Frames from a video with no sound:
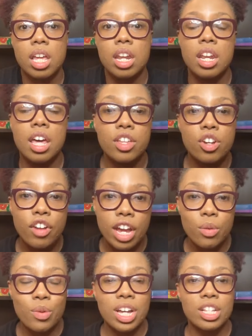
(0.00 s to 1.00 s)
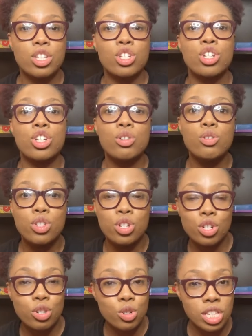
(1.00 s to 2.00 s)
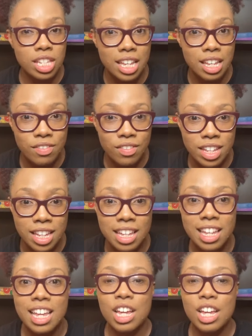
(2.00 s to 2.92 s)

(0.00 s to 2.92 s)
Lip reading: Another great one, Choo Choo TV,